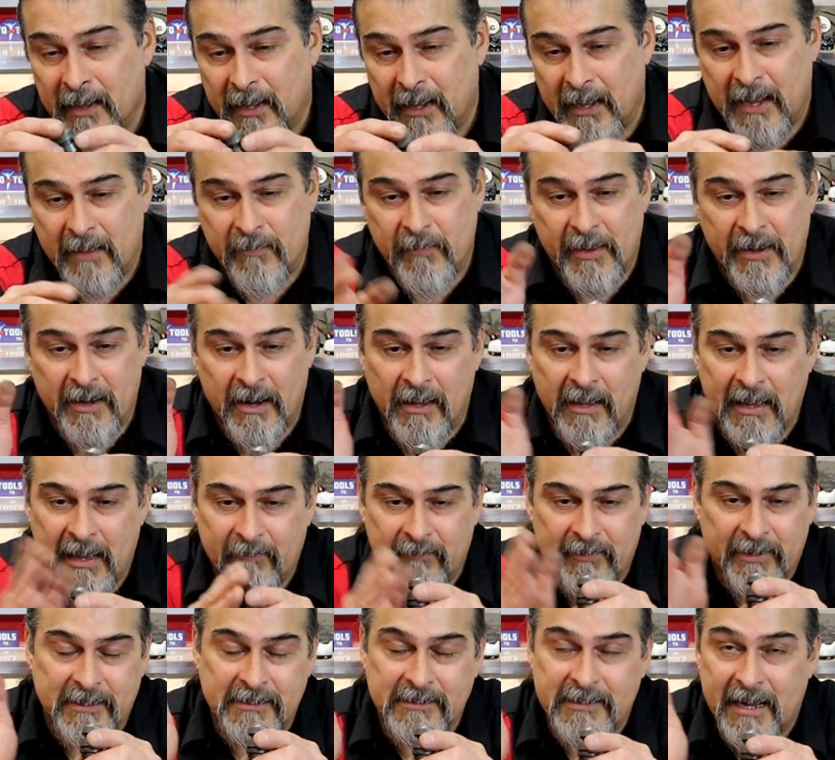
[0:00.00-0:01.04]
And then I'll have
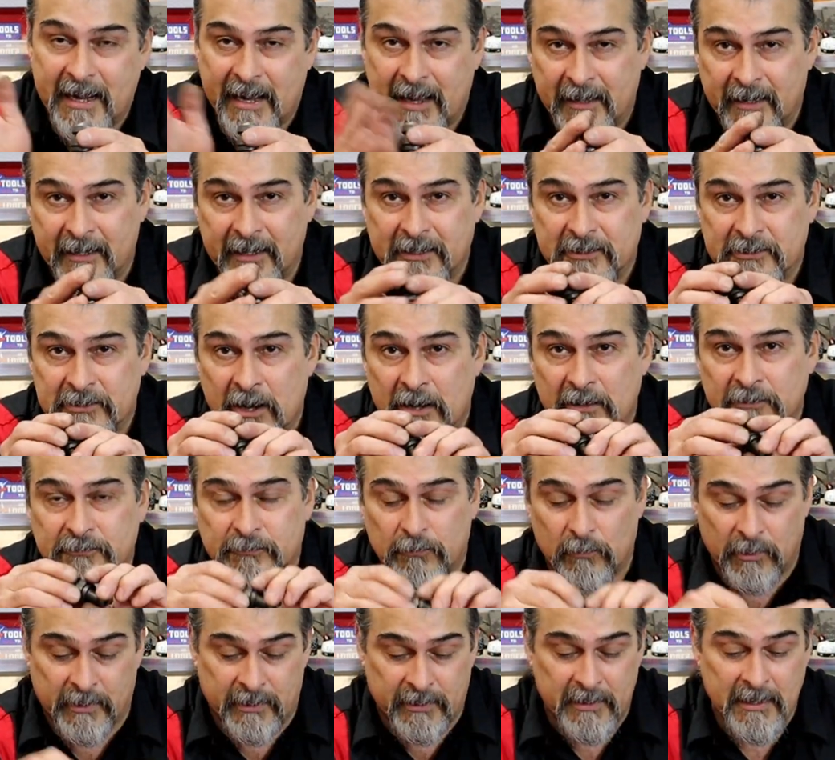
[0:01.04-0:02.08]
an intake and an exhaust
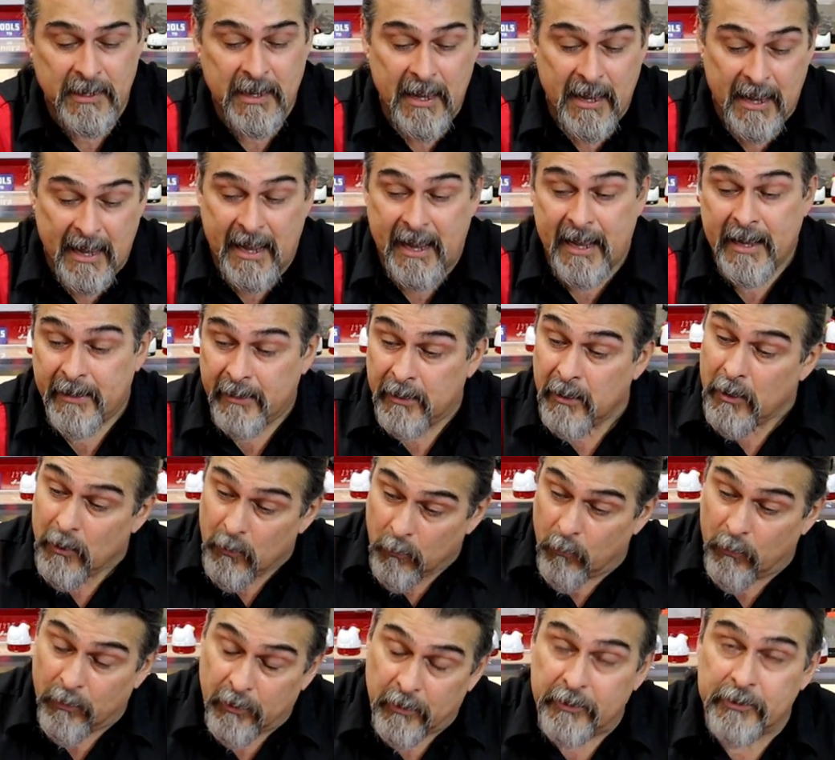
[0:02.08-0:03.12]
one, and
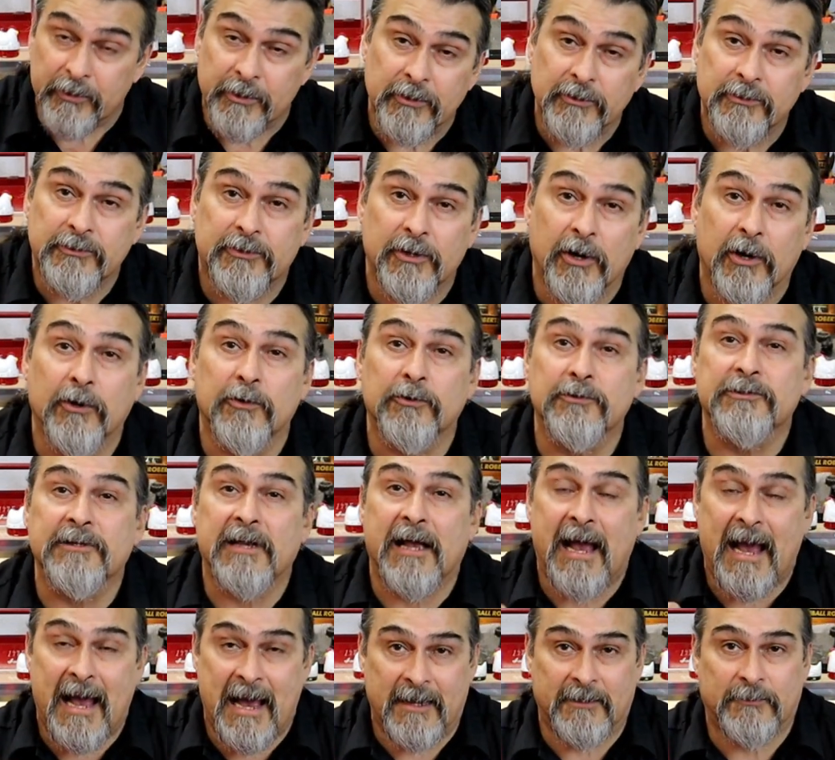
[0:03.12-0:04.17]
we'll use those
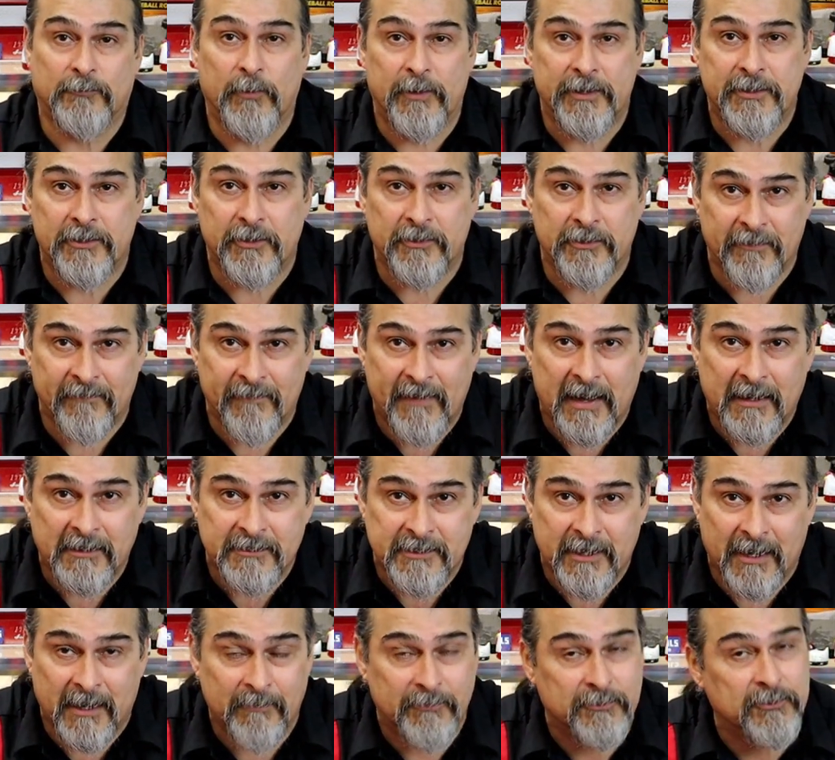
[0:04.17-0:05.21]
as we do the valve
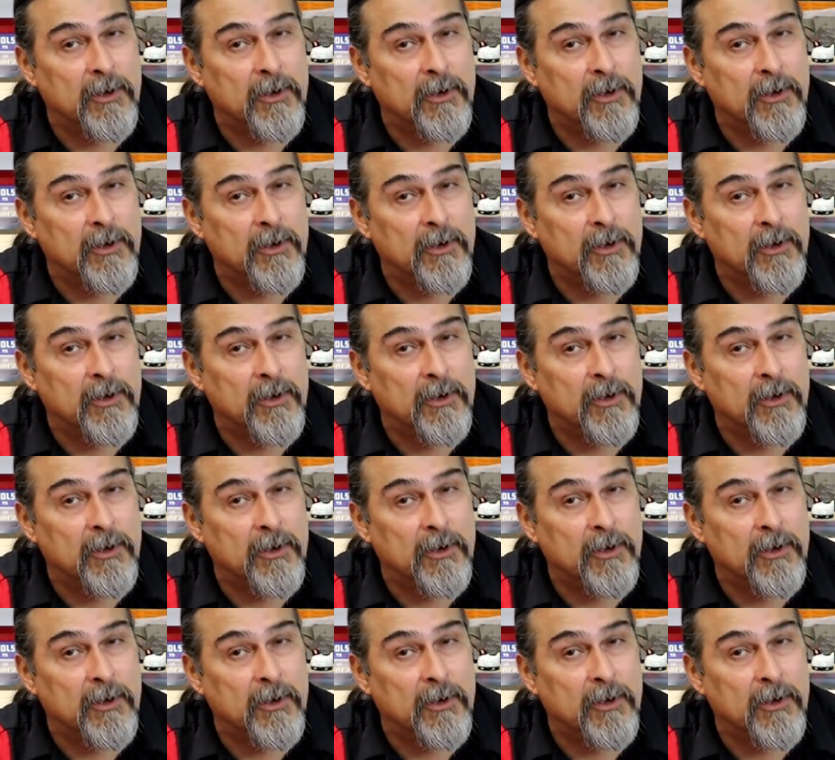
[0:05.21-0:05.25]
job.